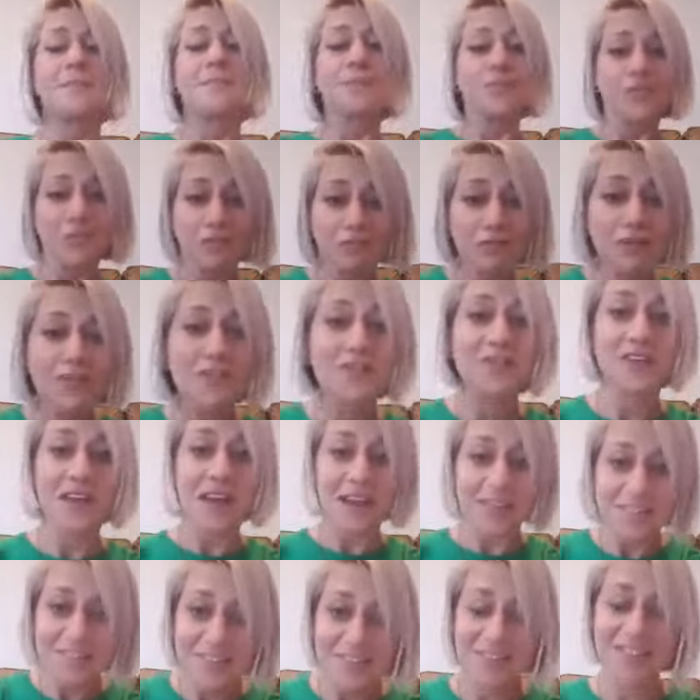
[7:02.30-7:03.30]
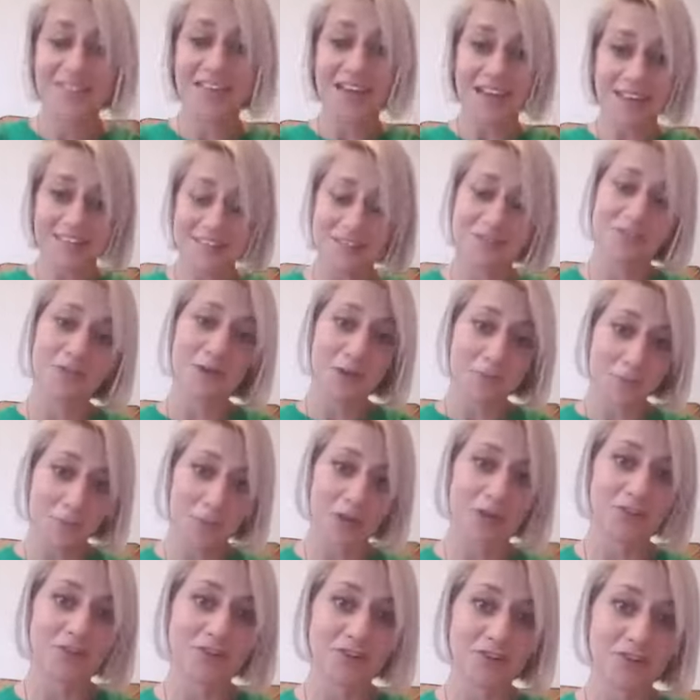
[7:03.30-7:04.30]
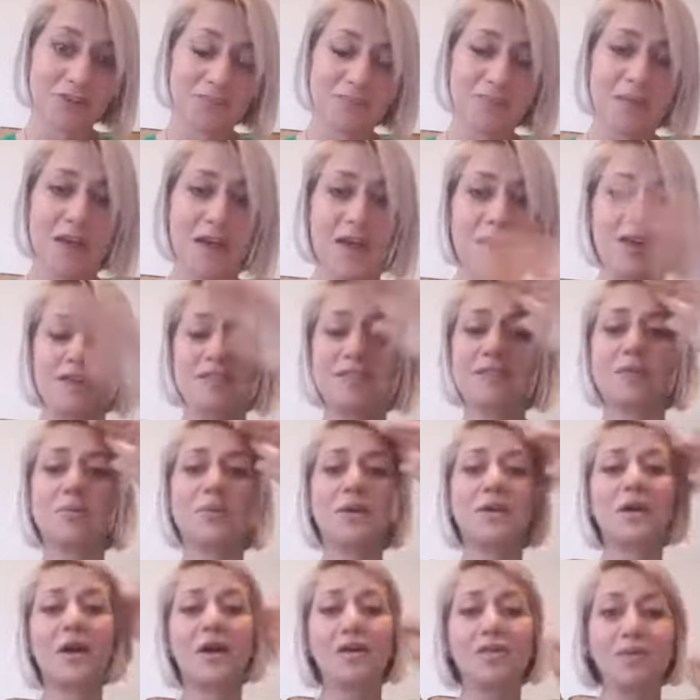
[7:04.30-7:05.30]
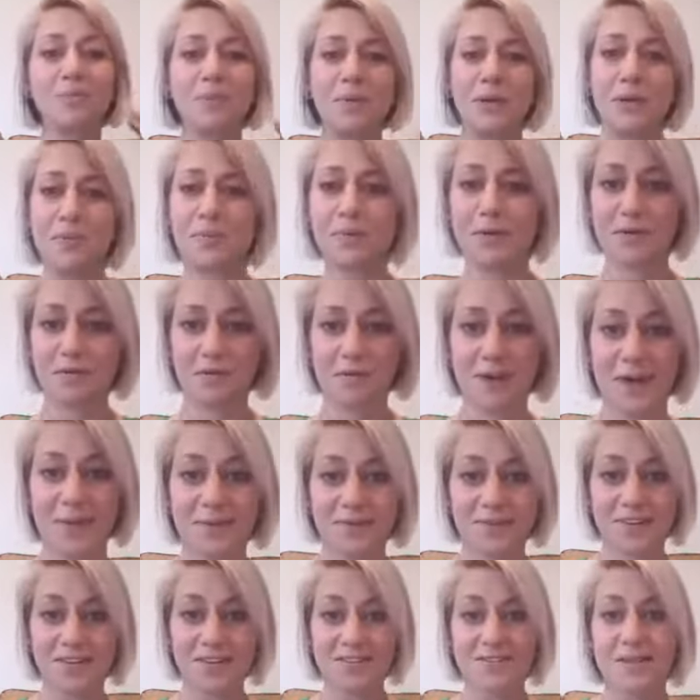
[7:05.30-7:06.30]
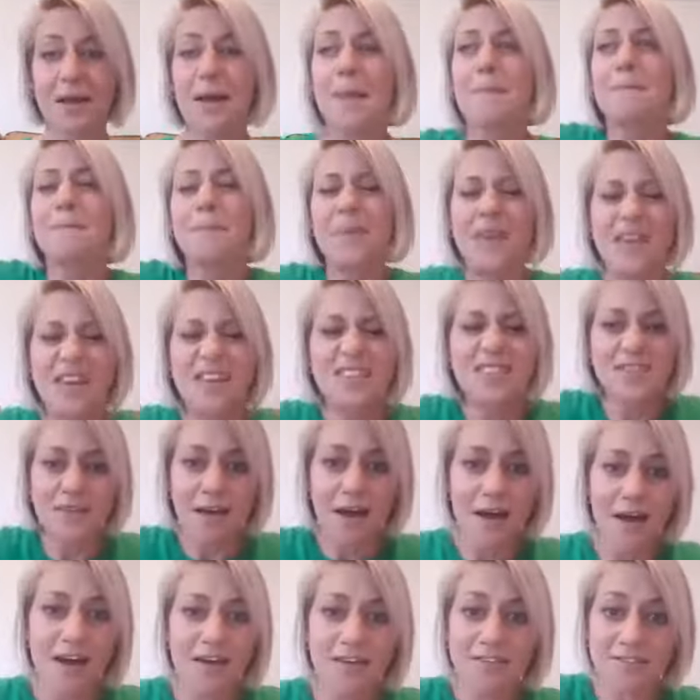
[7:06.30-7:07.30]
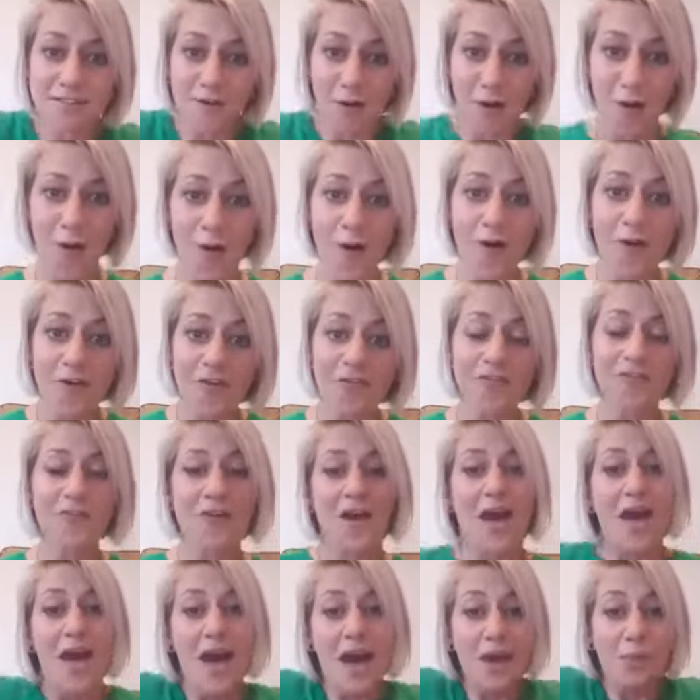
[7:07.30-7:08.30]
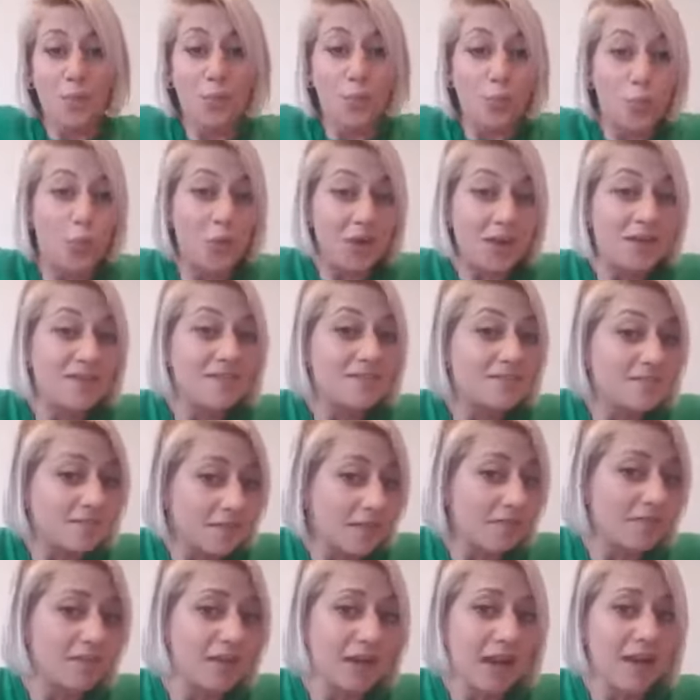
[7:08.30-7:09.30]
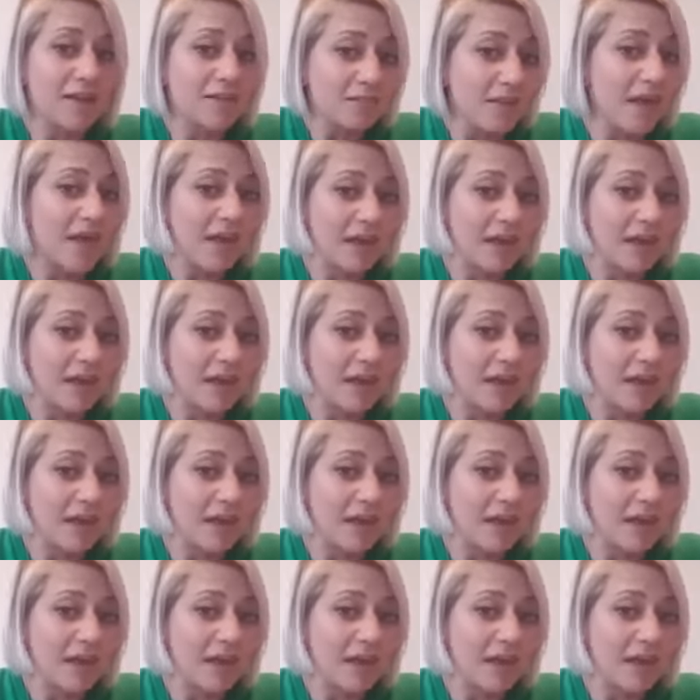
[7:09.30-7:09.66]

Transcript: that reflect that vibration. So when other people around us piss us off, and we surrogate that